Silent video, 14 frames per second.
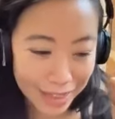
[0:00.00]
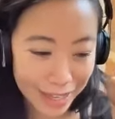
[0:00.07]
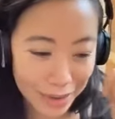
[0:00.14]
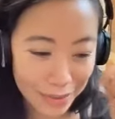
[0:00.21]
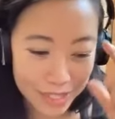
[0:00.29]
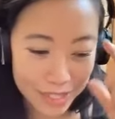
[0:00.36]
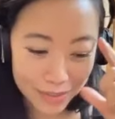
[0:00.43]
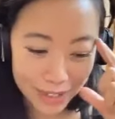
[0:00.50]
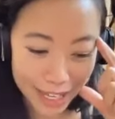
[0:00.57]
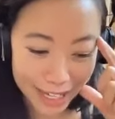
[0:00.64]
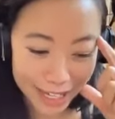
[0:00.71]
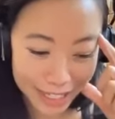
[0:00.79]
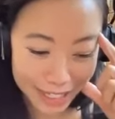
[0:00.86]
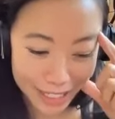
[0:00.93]
Then I was even
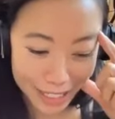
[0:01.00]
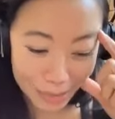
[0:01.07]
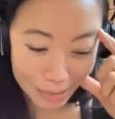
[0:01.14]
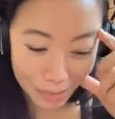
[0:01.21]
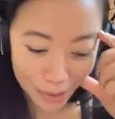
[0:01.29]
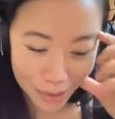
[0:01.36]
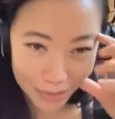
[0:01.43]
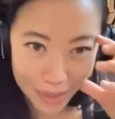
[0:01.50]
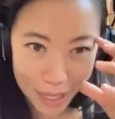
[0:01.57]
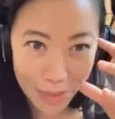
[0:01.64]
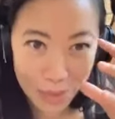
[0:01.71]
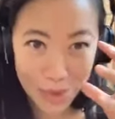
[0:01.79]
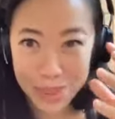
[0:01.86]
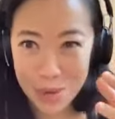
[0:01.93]
getting deeper. I'm
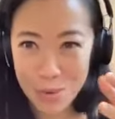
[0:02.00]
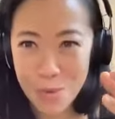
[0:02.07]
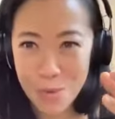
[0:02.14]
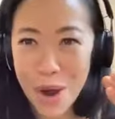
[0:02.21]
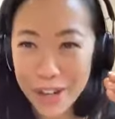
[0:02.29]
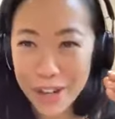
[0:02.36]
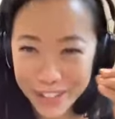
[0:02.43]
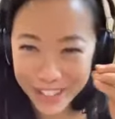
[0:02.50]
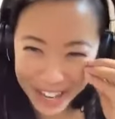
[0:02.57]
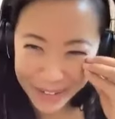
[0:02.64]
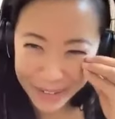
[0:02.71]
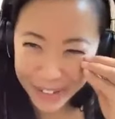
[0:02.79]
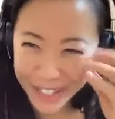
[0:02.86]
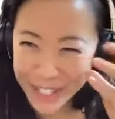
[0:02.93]
like, with the water
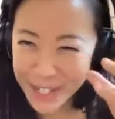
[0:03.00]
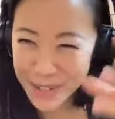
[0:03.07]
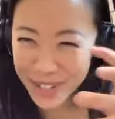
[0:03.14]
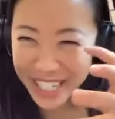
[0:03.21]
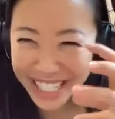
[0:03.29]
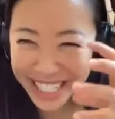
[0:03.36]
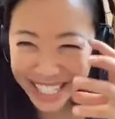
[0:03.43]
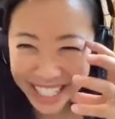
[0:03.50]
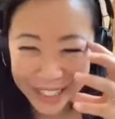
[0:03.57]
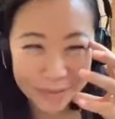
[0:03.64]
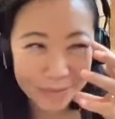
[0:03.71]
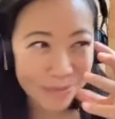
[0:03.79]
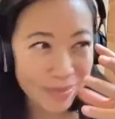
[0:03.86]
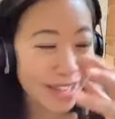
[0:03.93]
that we're drinking,